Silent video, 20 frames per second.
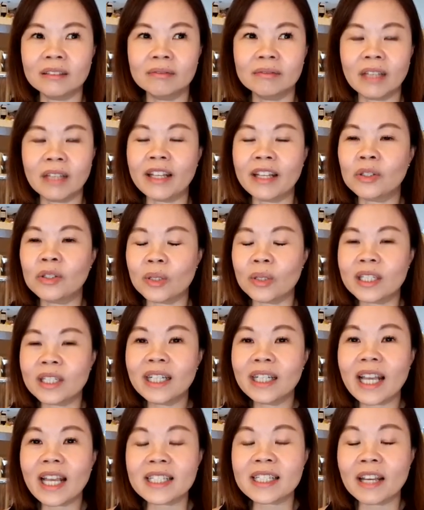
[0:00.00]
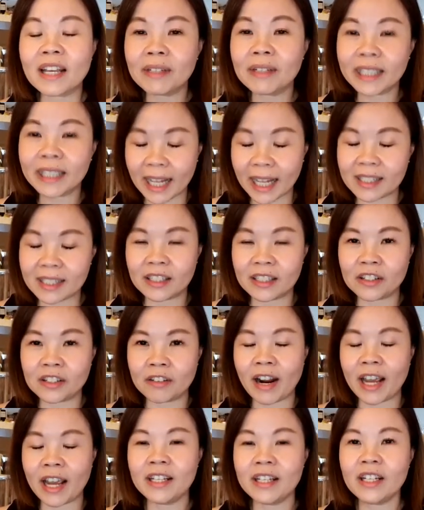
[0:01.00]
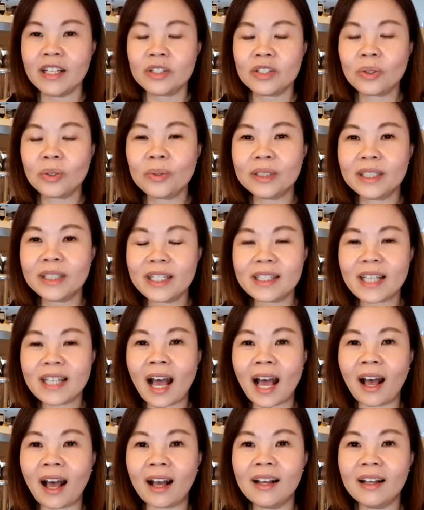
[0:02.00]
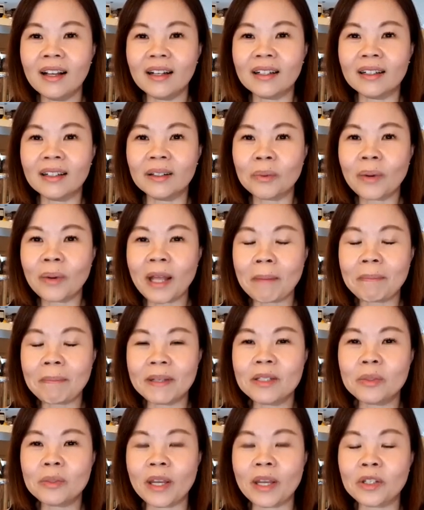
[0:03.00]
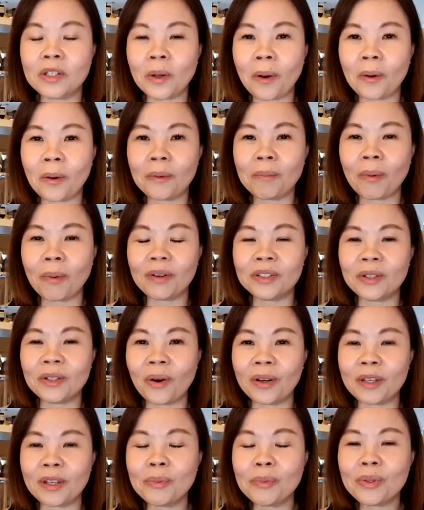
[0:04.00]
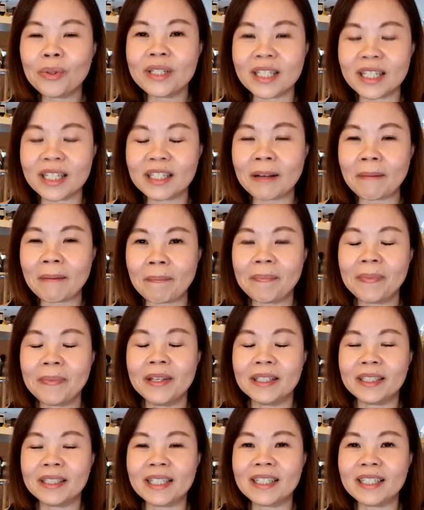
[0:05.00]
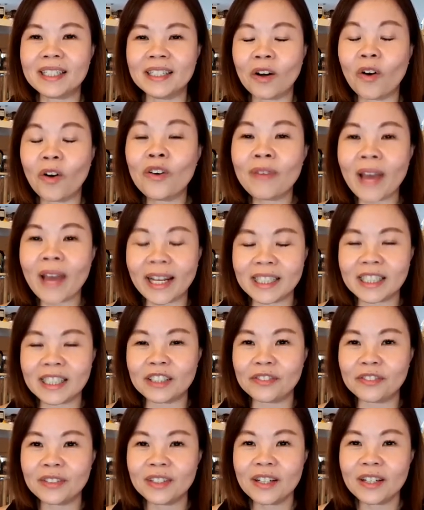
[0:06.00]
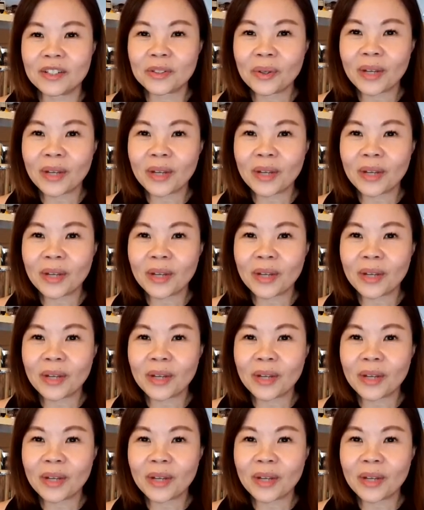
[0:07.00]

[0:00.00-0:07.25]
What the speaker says: and to a certain extent even cancer, right? So these are what happens when your immune system is overactive. So it